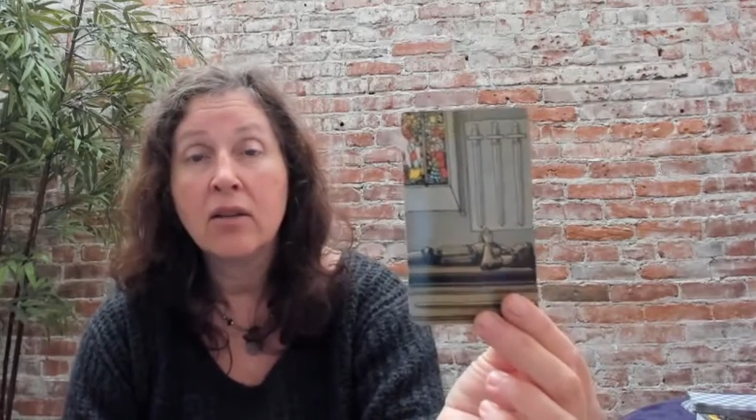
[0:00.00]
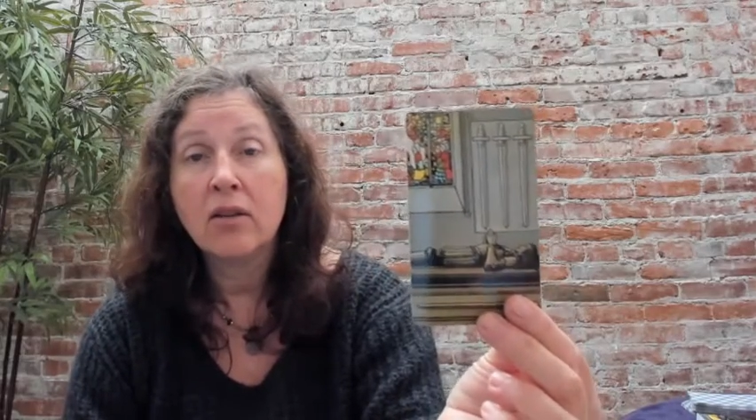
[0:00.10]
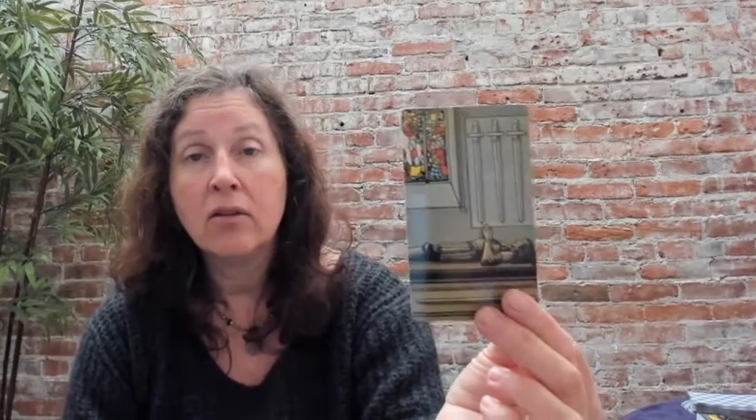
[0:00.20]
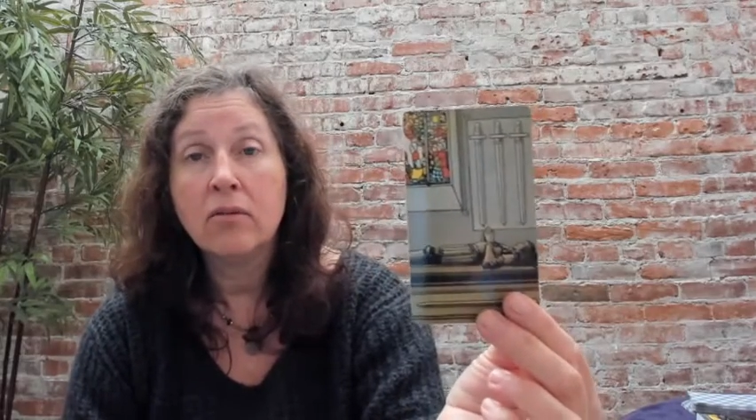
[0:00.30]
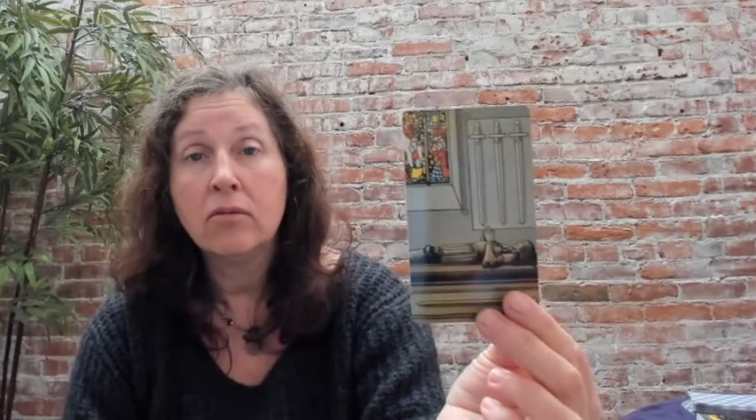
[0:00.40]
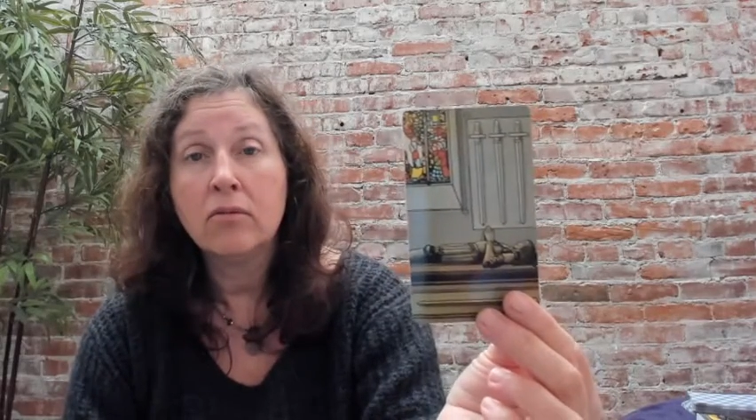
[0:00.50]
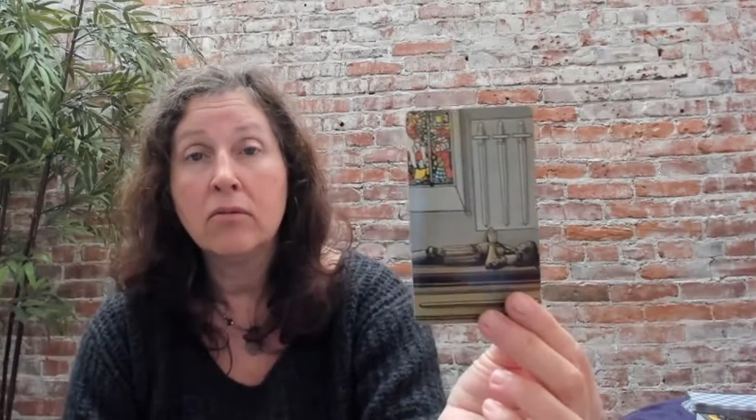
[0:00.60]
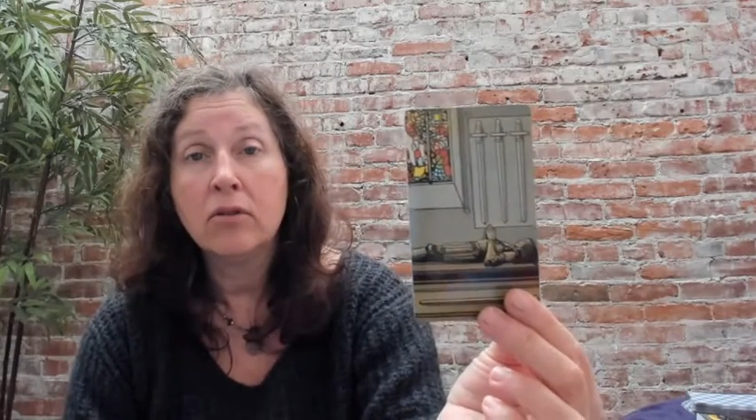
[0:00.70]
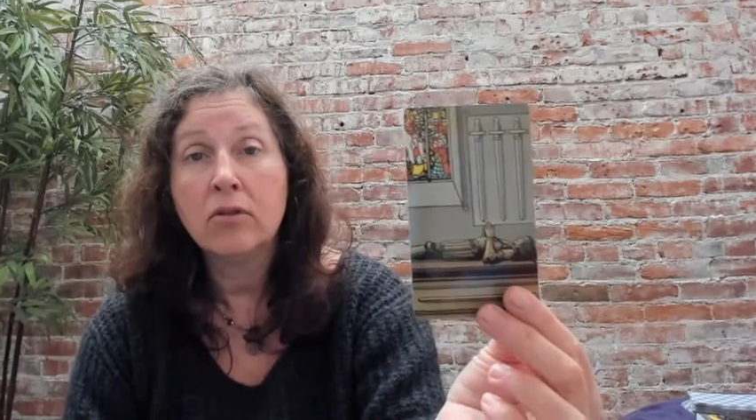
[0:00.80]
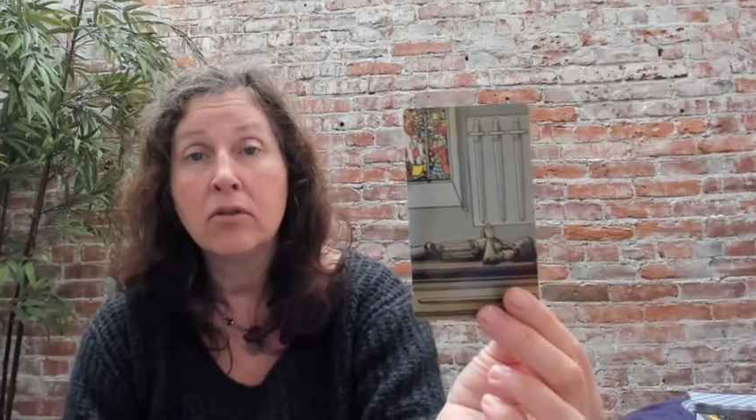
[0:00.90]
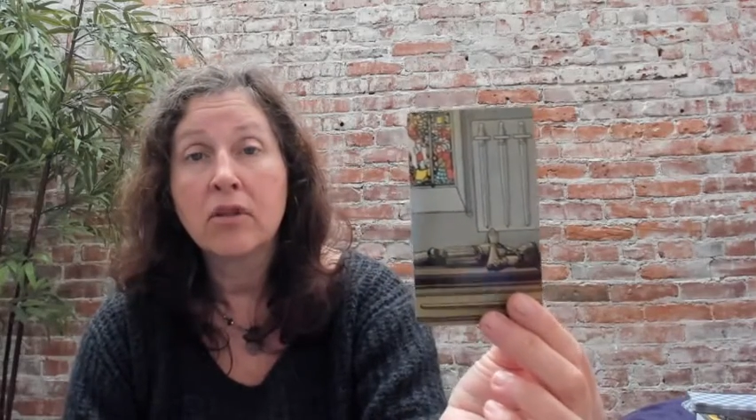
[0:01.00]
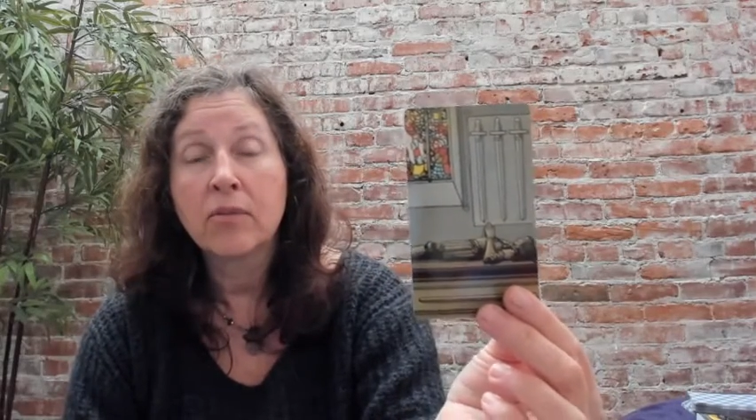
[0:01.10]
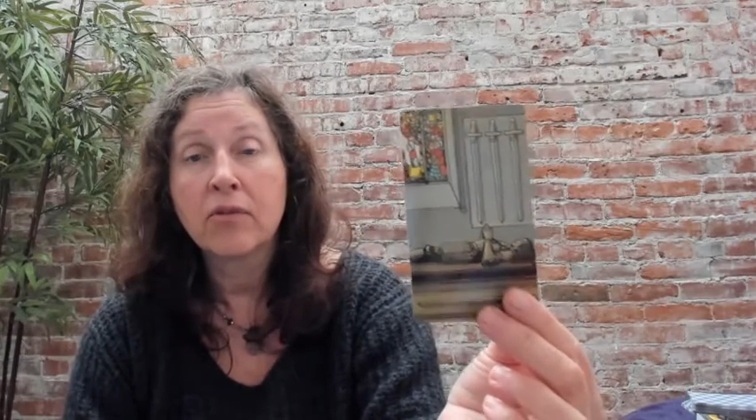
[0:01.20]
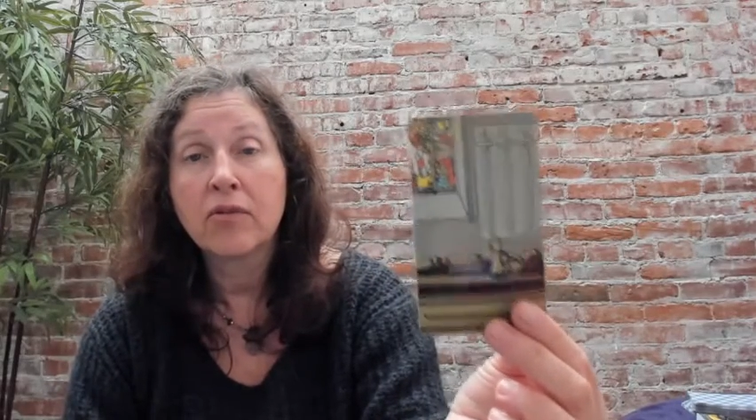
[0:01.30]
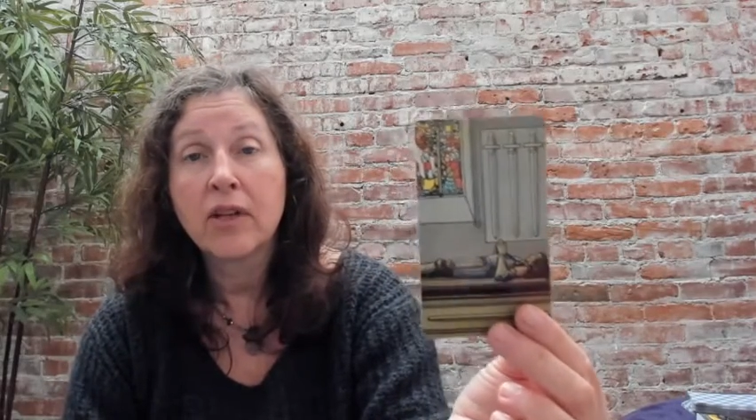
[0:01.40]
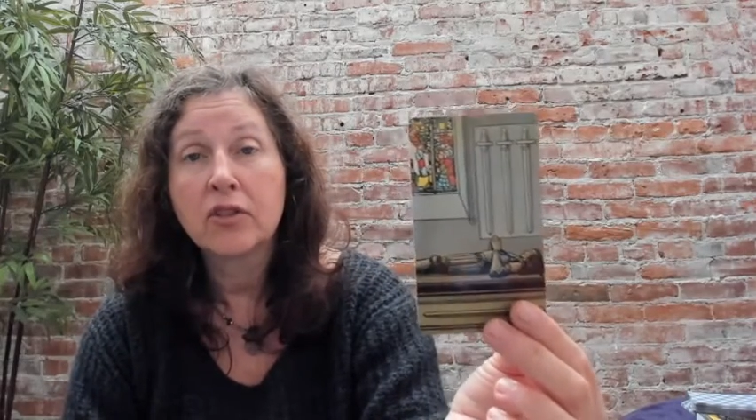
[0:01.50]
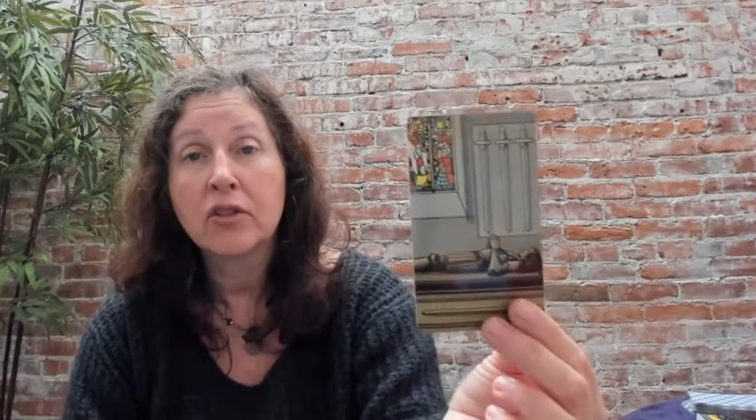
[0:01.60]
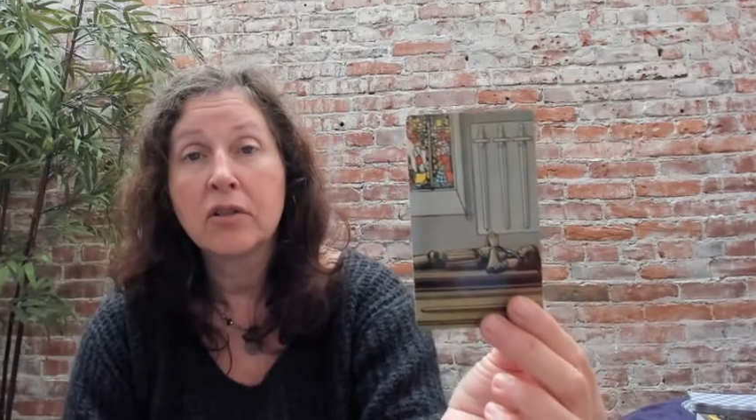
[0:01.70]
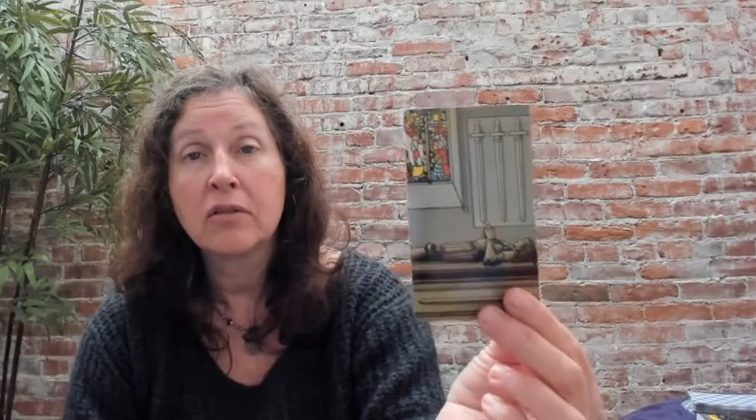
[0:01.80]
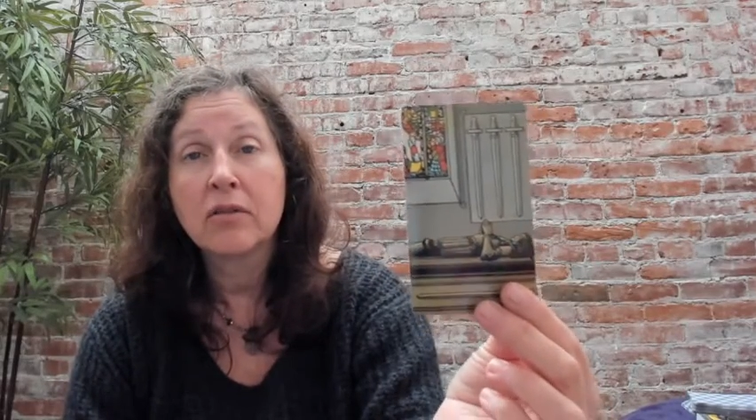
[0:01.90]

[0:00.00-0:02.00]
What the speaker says: that you do some reflection,